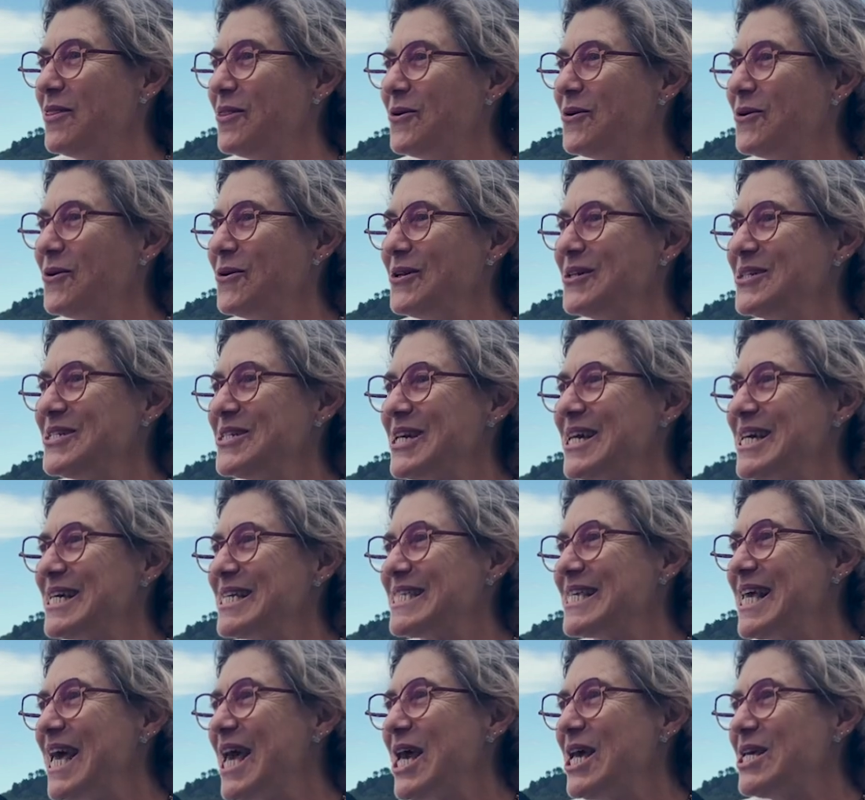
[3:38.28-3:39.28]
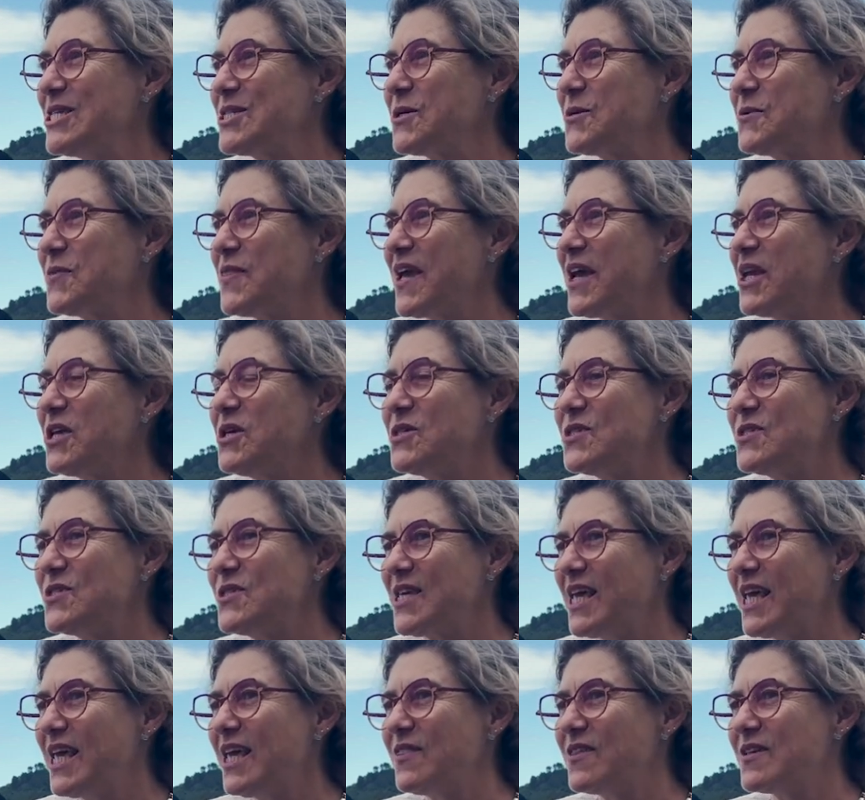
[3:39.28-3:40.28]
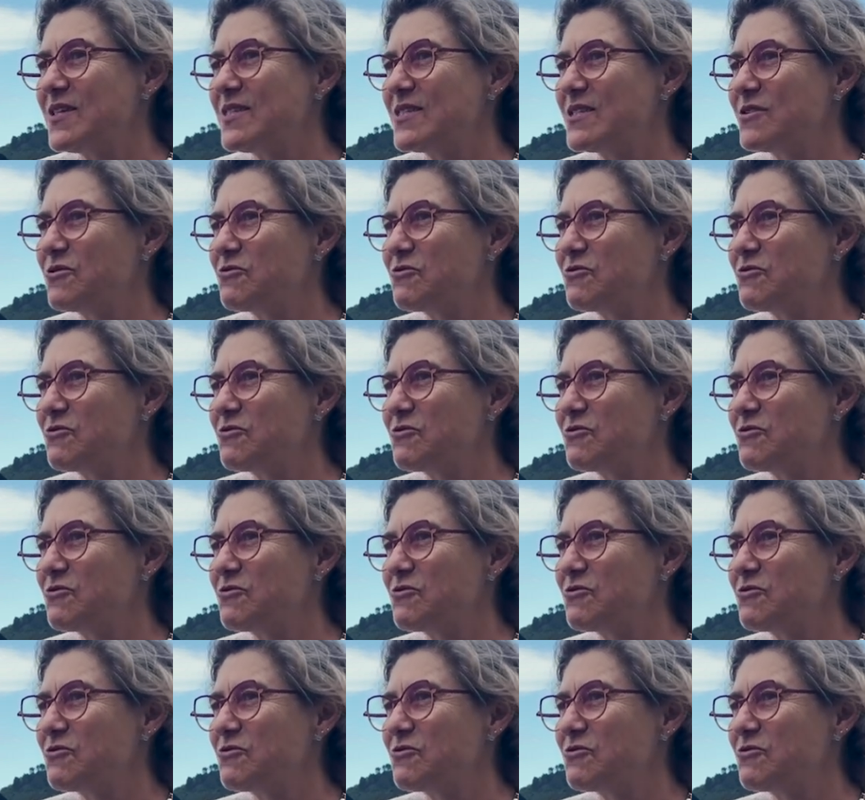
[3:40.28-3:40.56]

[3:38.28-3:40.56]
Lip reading: the early days. So there you see this